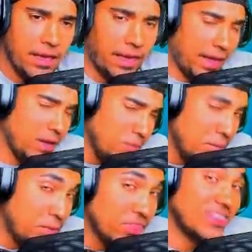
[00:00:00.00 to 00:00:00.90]
Can
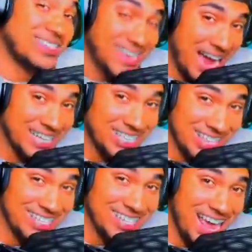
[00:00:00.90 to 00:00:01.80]
we put this guy to
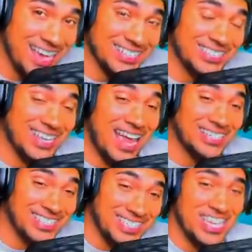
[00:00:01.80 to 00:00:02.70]
the test
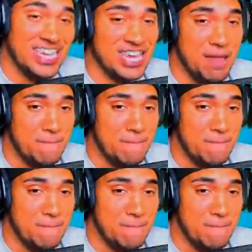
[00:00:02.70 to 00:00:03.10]
and see